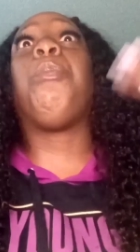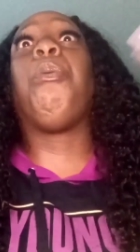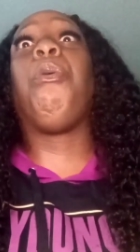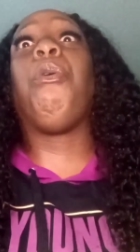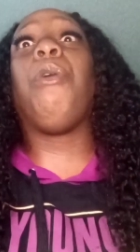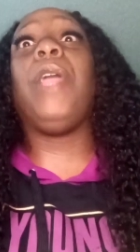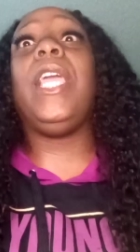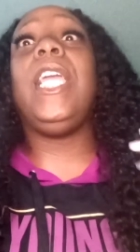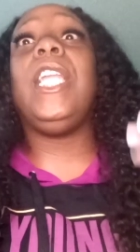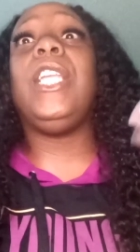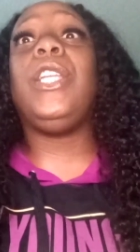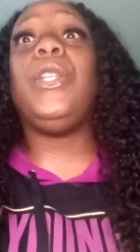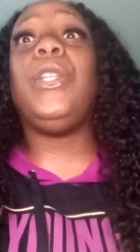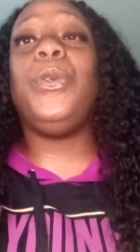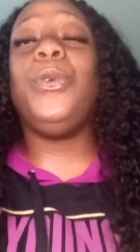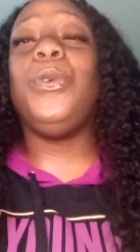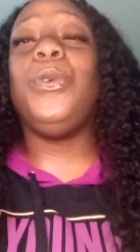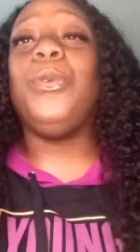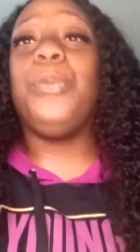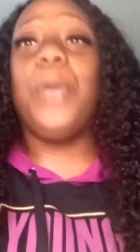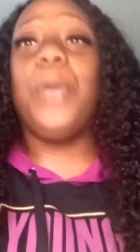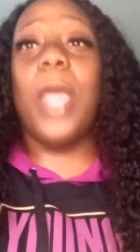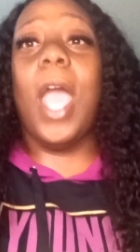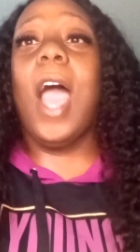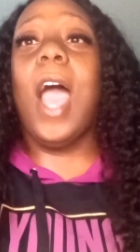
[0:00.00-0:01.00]

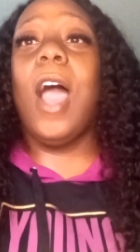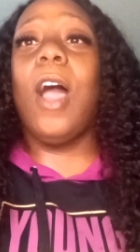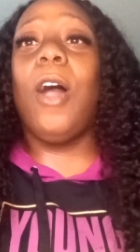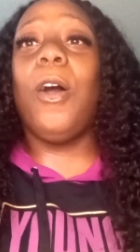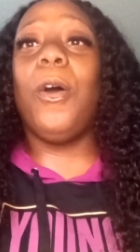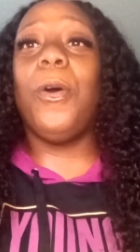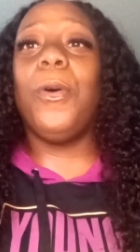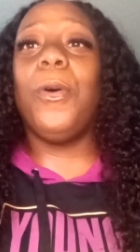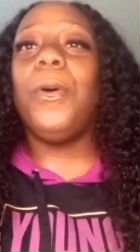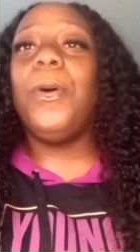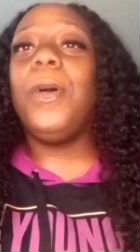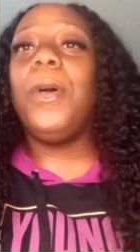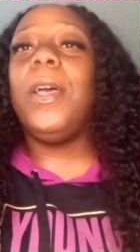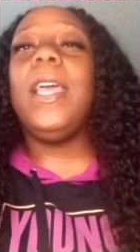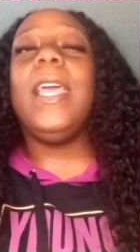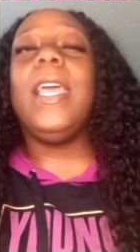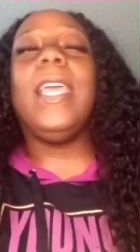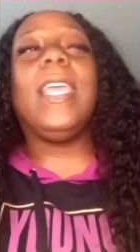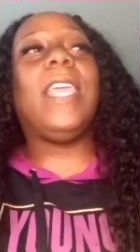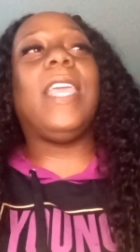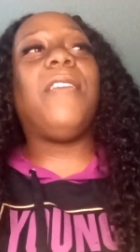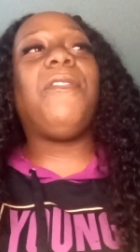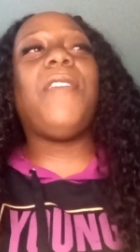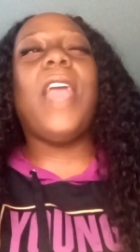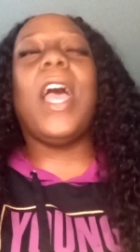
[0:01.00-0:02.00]
prelude y'all,
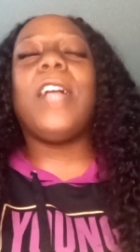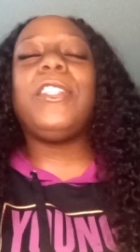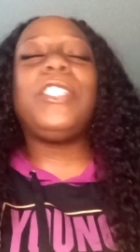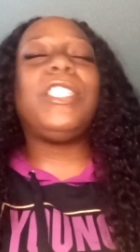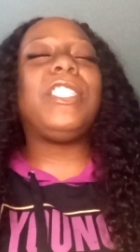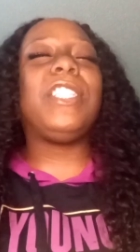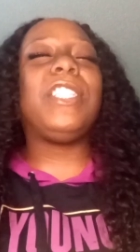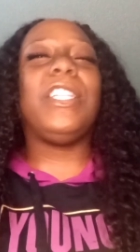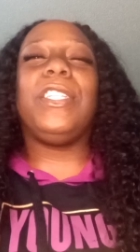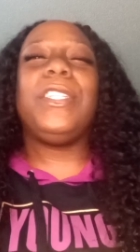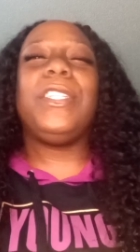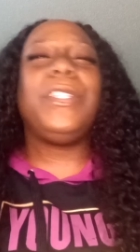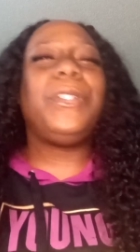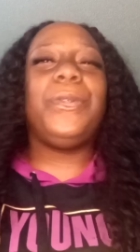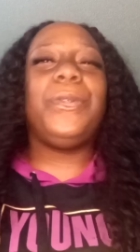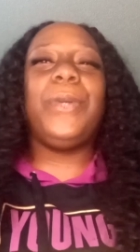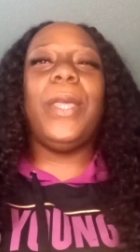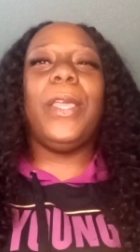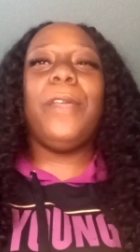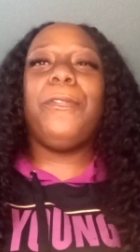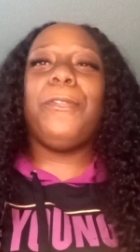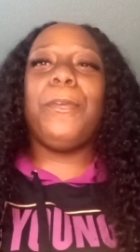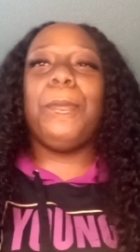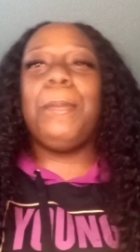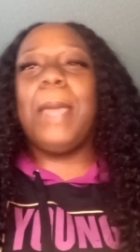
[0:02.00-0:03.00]
give y'all just a little
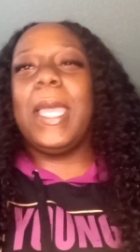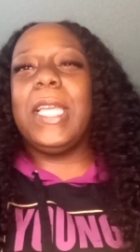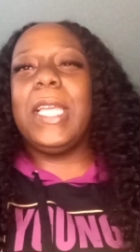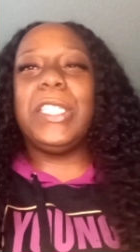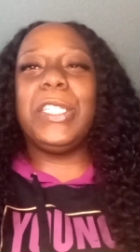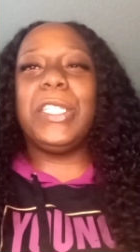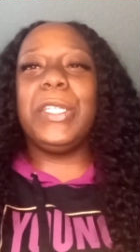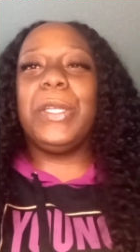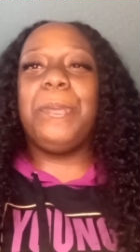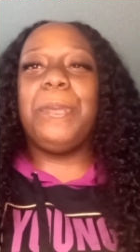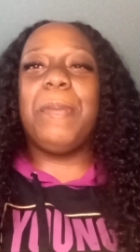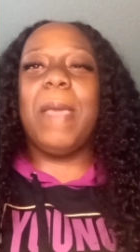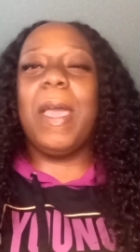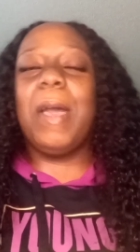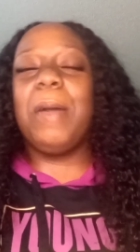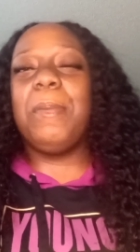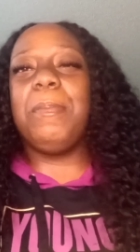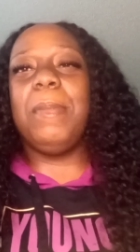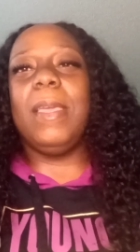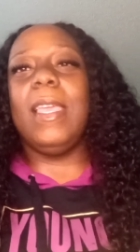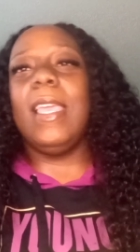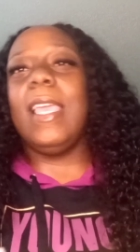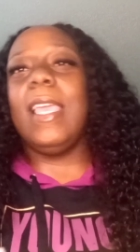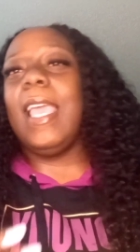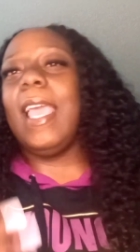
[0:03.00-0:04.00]
information about
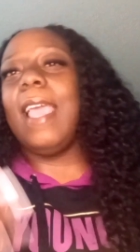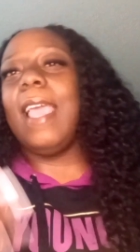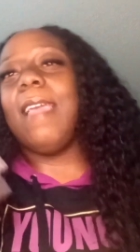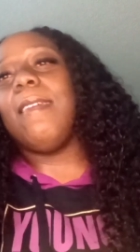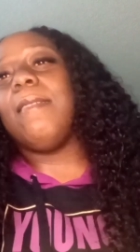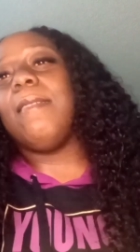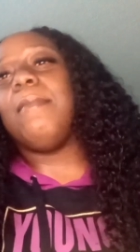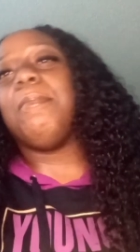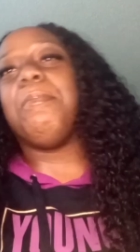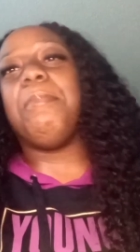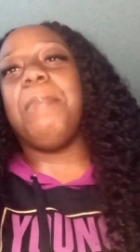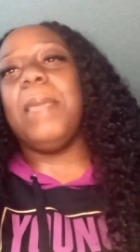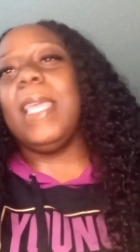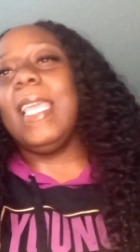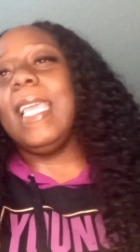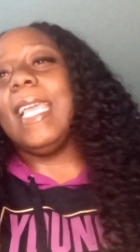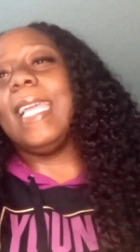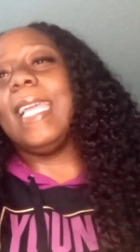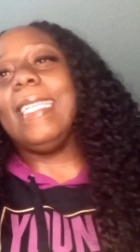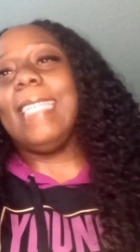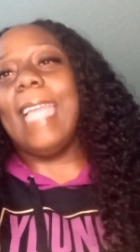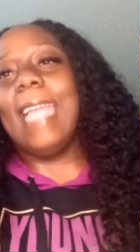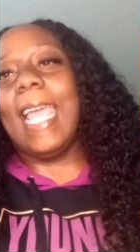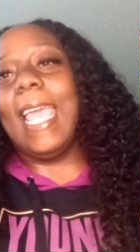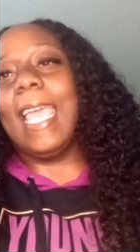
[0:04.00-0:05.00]
me and
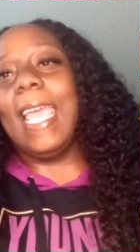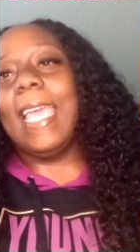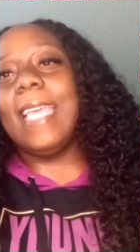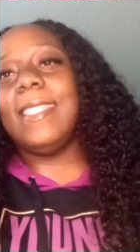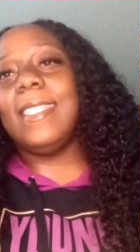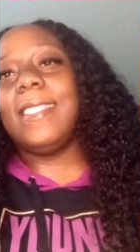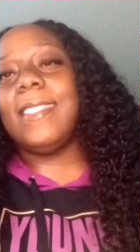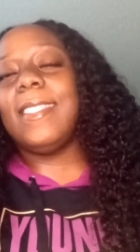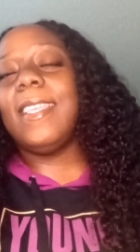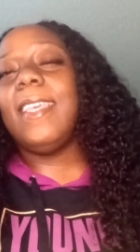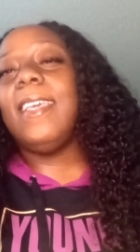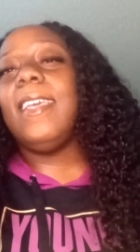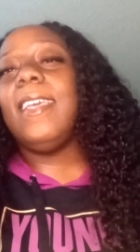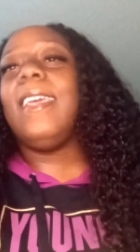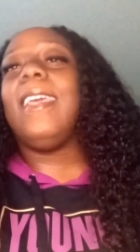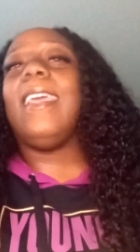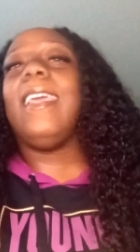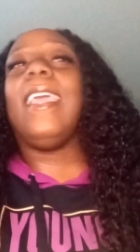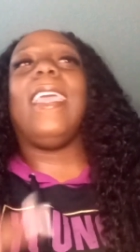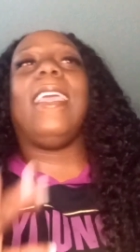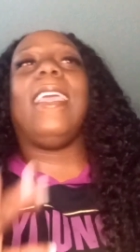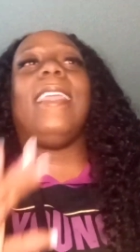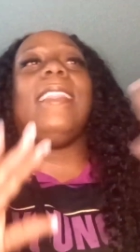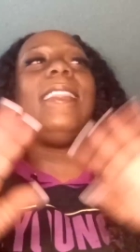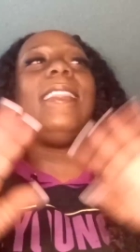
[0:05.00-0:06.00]
dance.
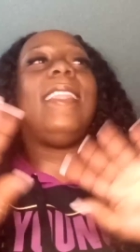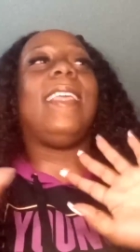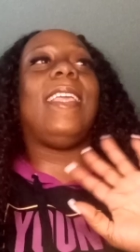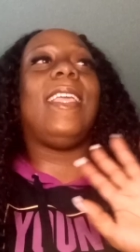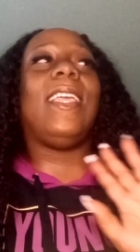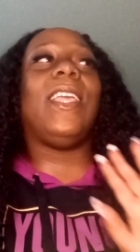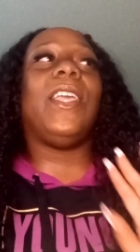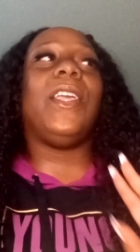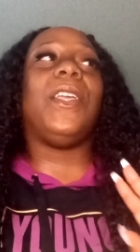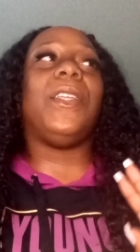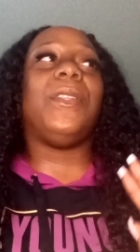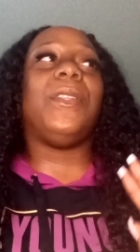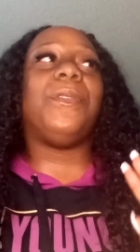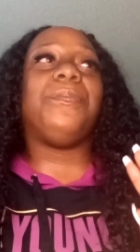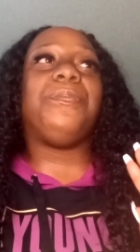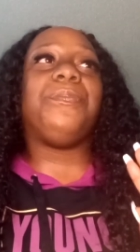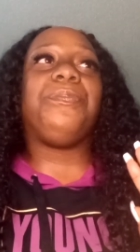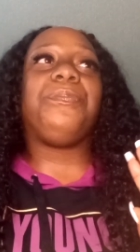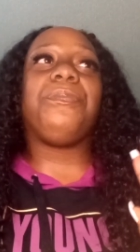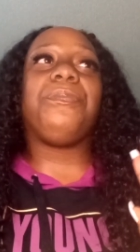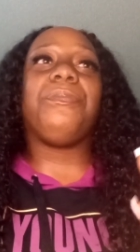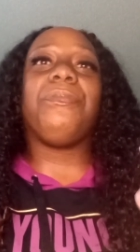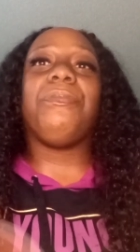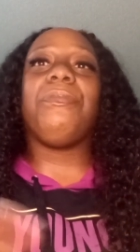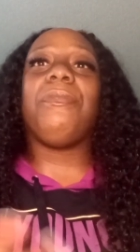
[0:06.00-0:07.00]
And then
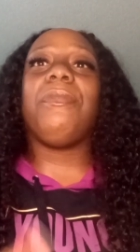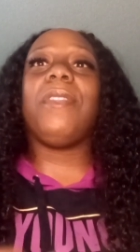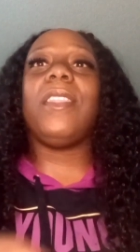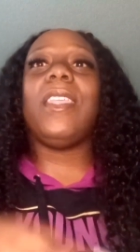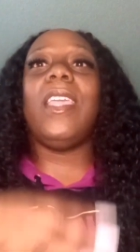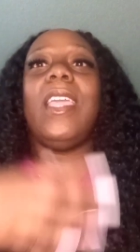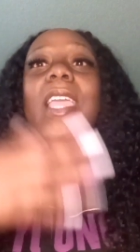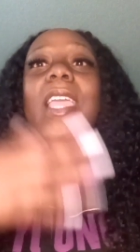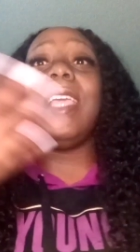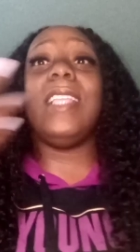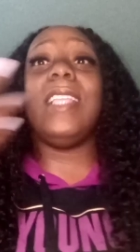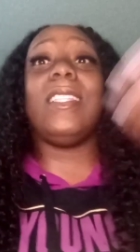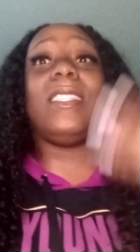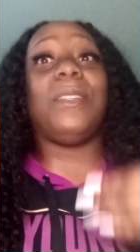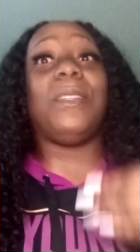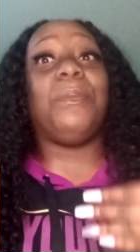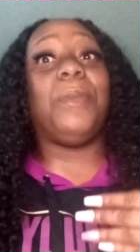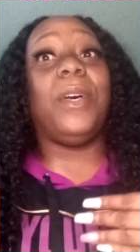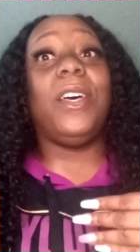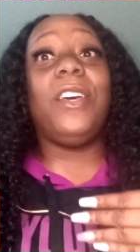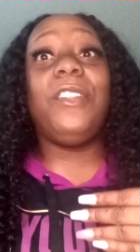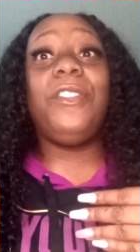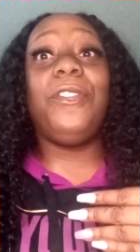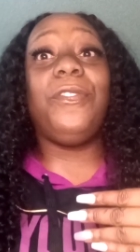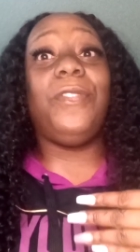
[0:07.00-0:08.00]
in some
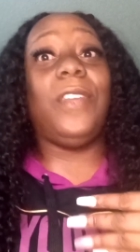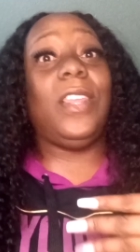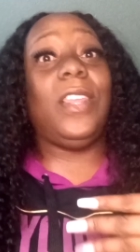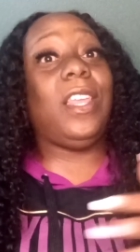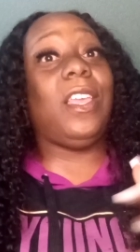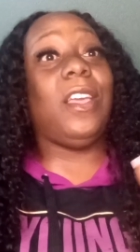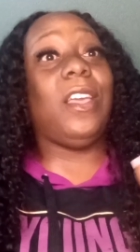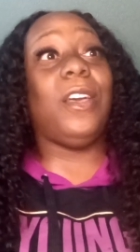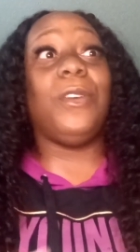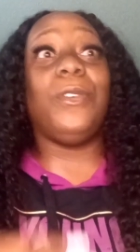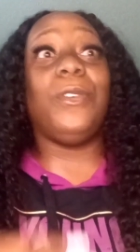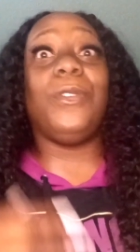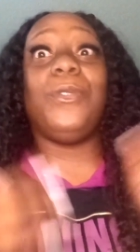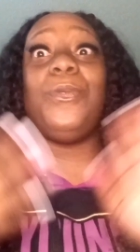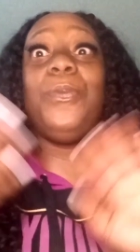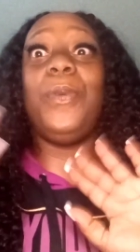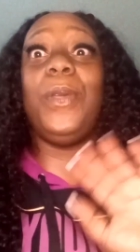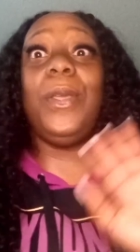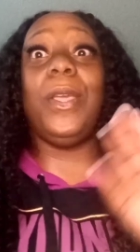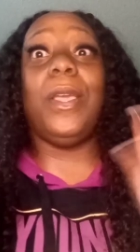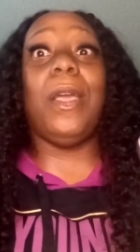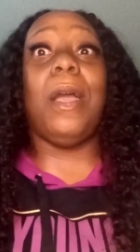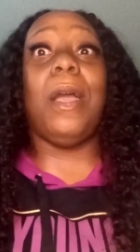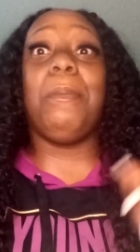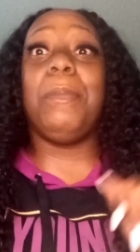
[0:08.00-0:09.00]
other
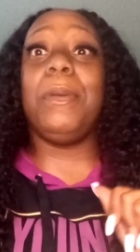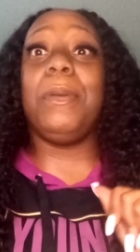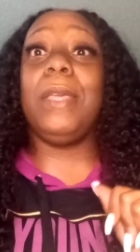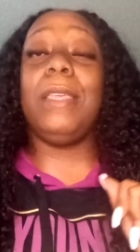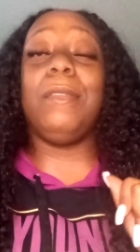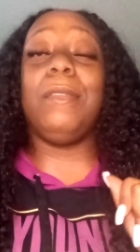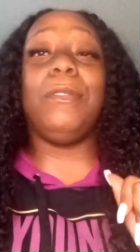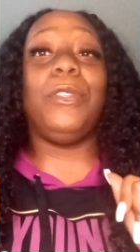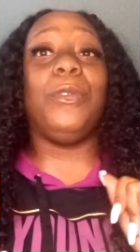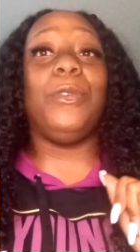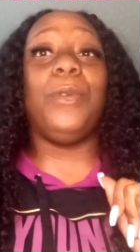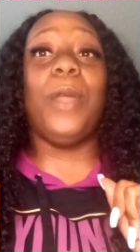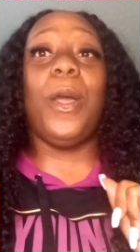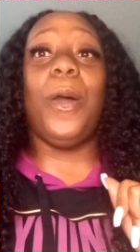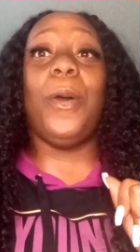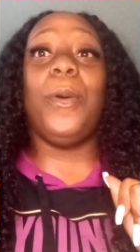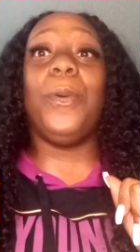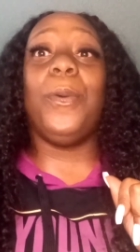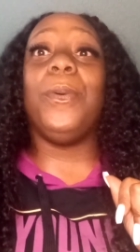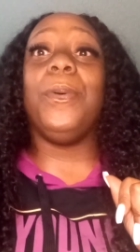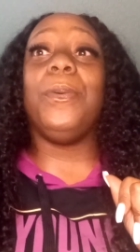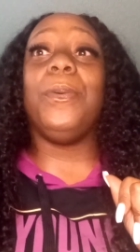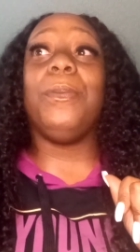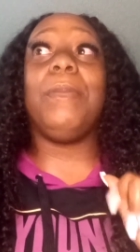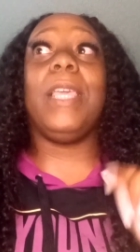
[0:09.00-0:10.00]
videos, I'm, you
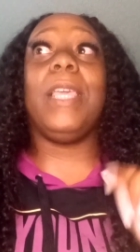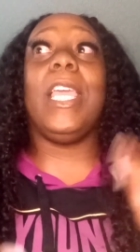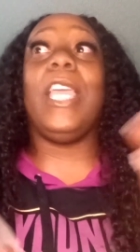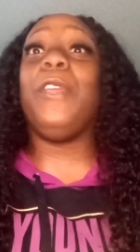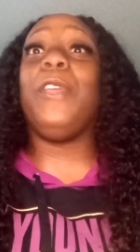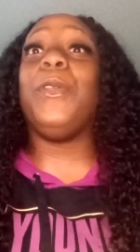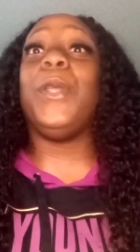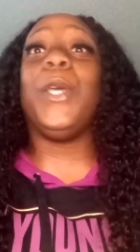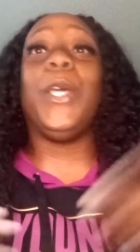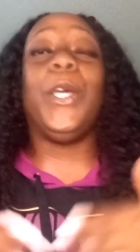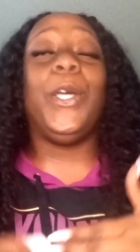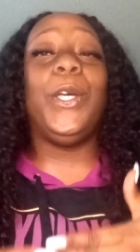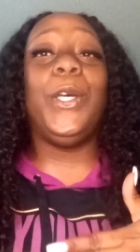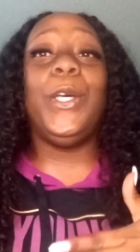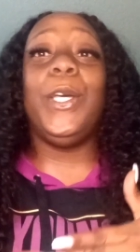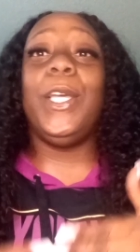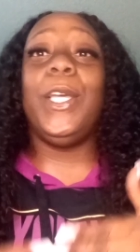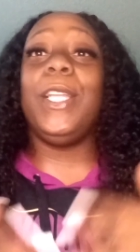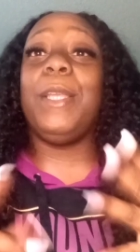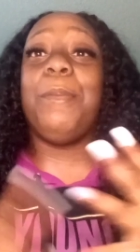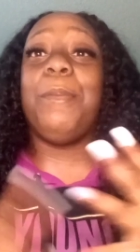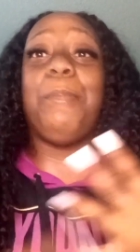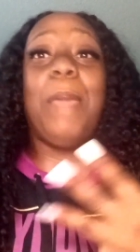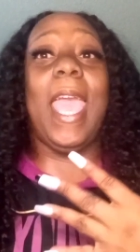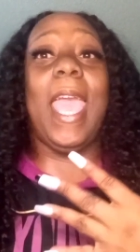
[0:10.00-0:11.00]
know, give you the
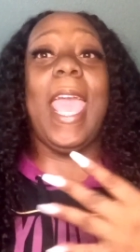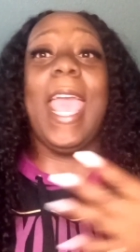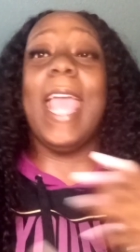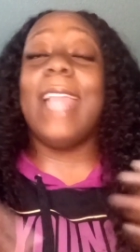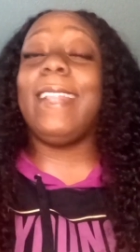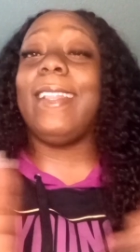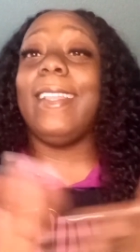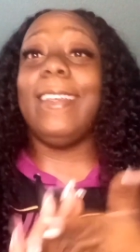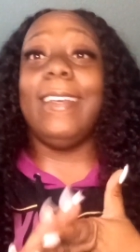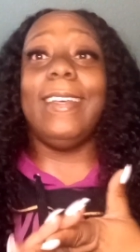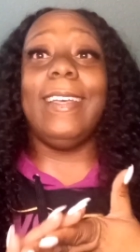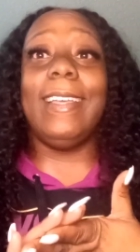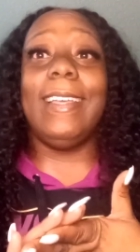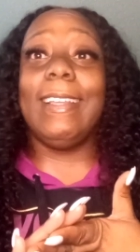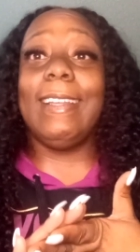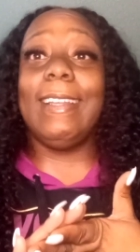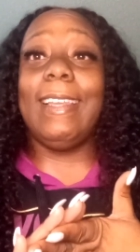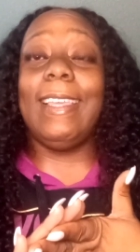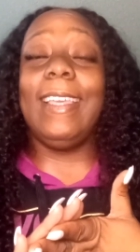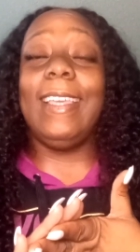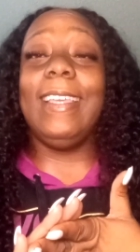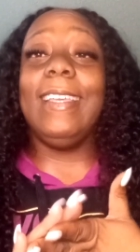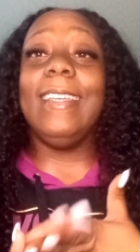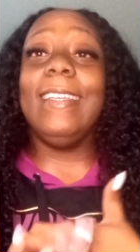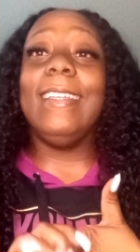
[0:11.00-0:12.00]
good, the bad, the
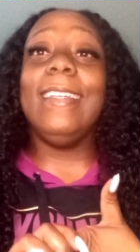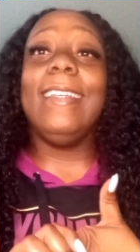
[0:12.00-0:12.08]
ugly.